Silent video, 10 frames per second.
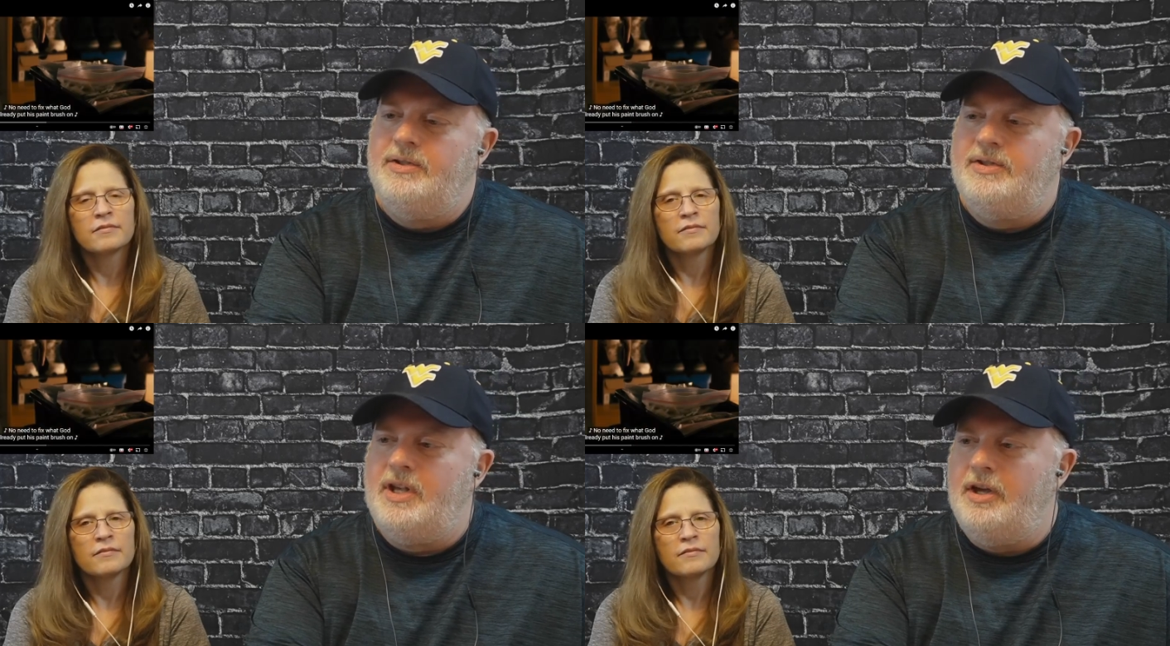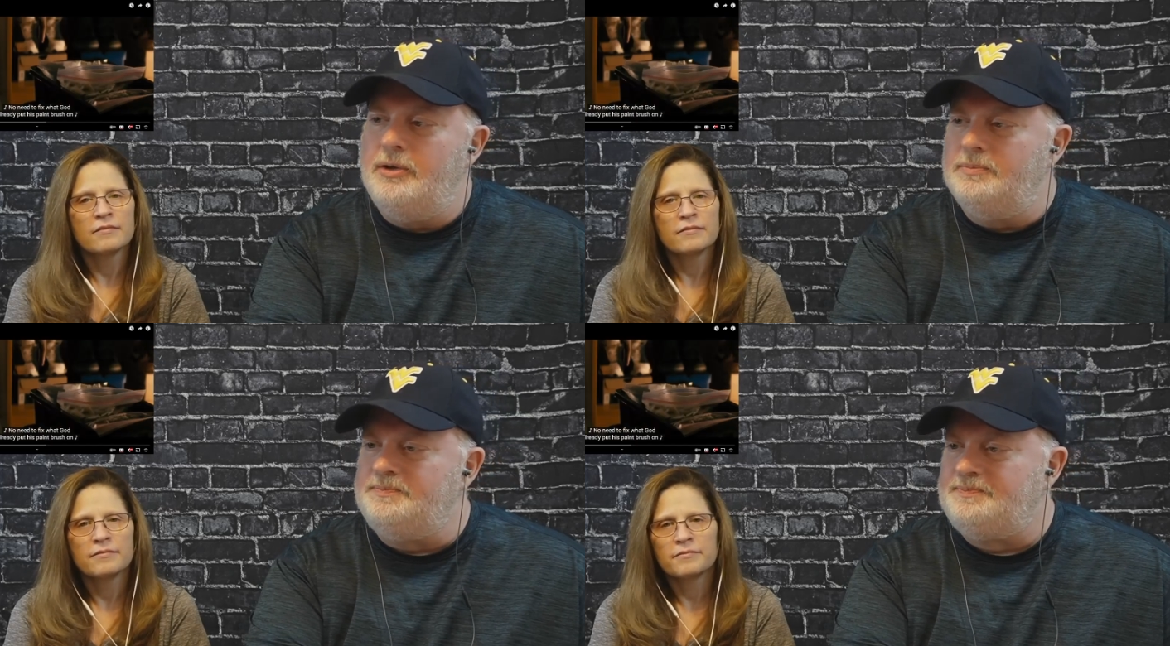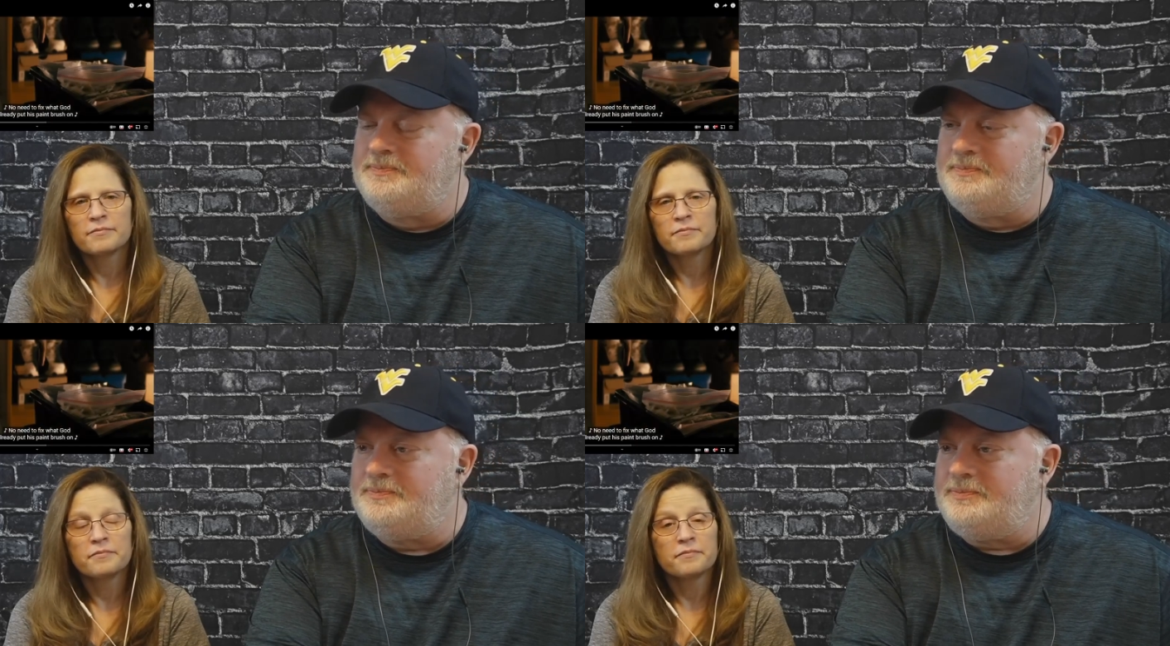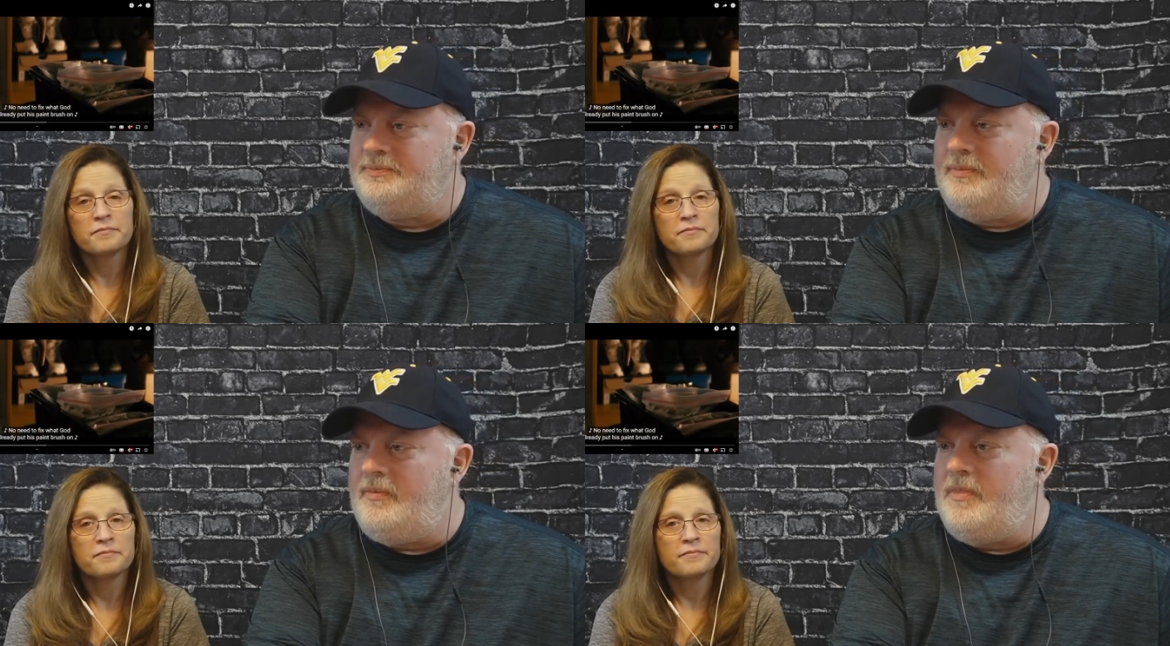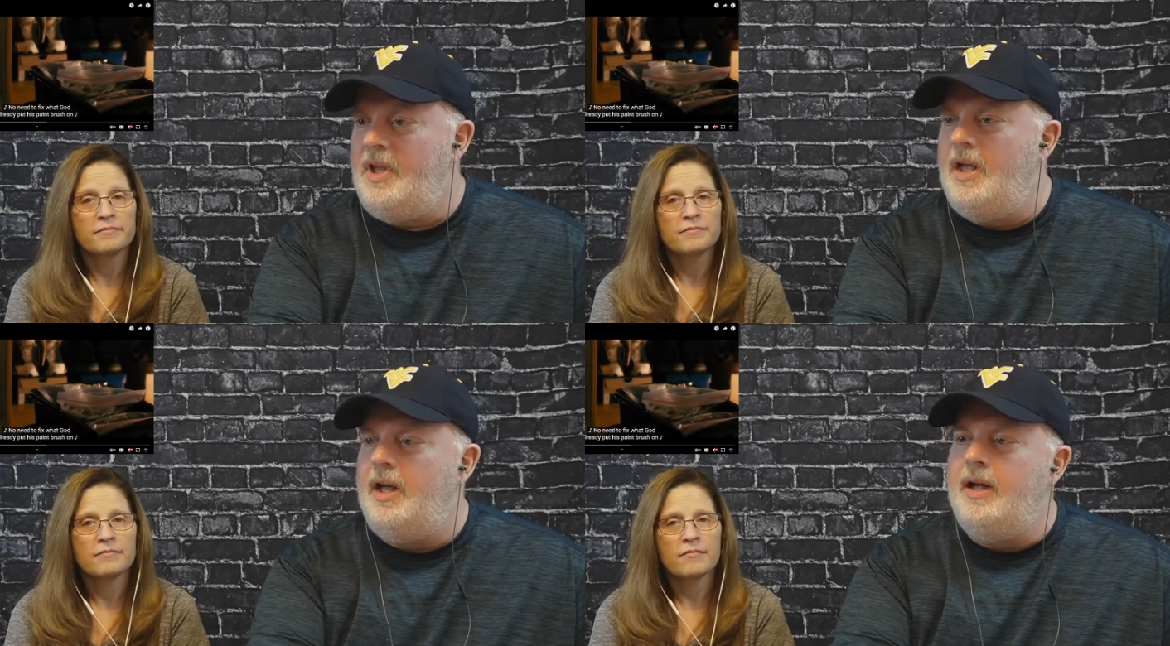Speaker 1: So,
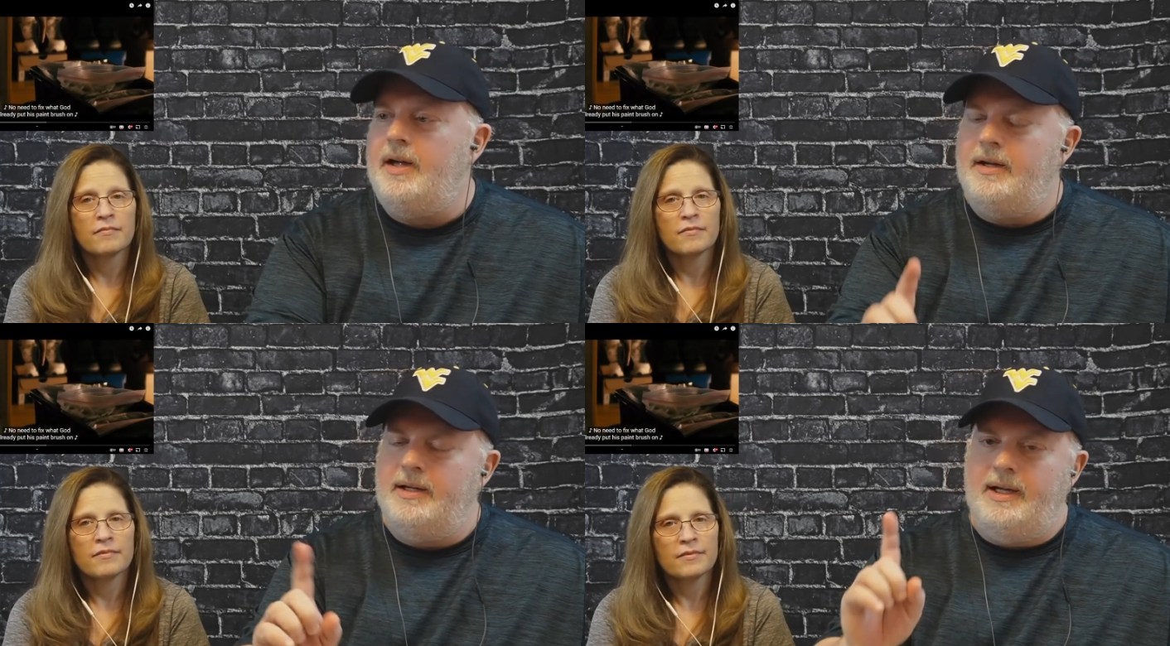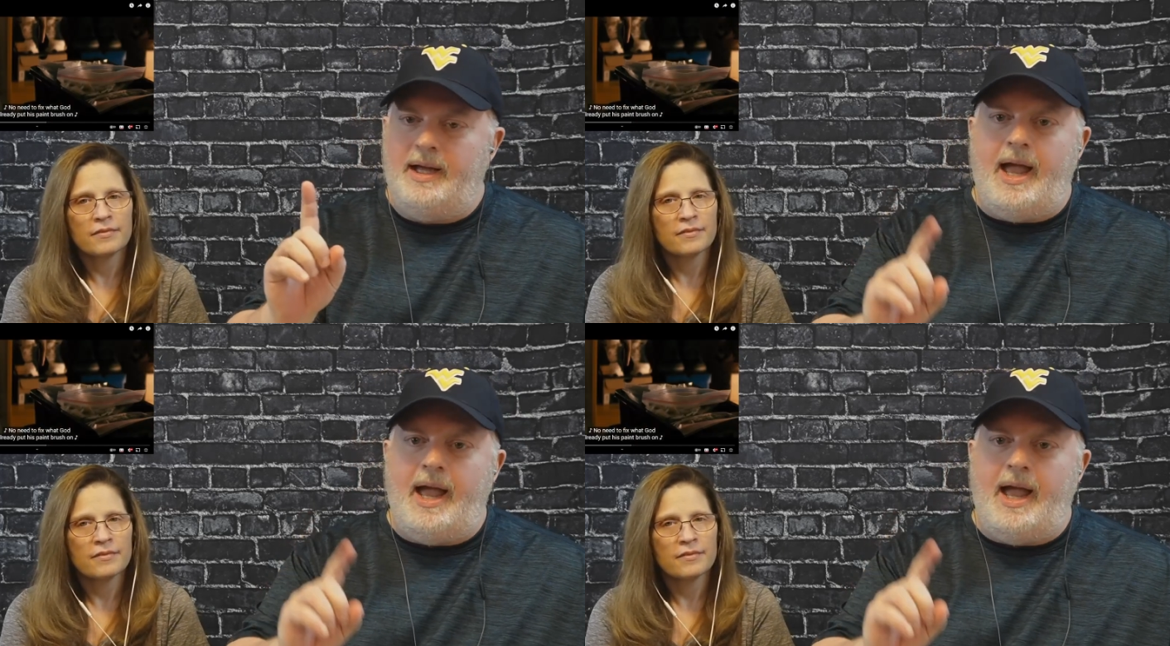uh,